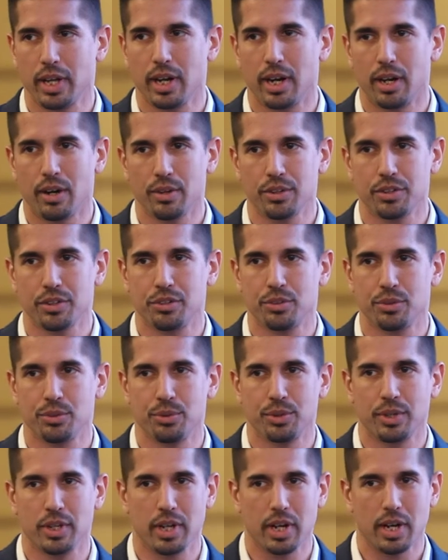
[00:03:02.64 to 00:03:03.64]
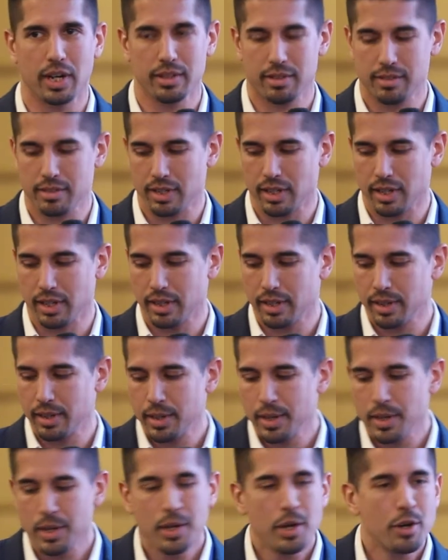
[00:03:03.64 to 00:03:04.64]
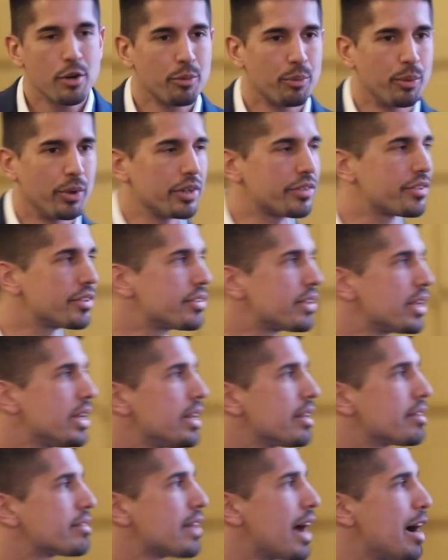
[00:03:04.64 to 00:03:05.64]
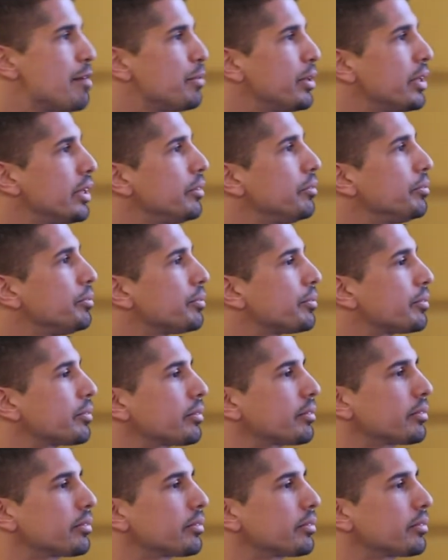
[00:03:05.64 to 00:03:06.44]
it out to the night sky. Versus in the summer,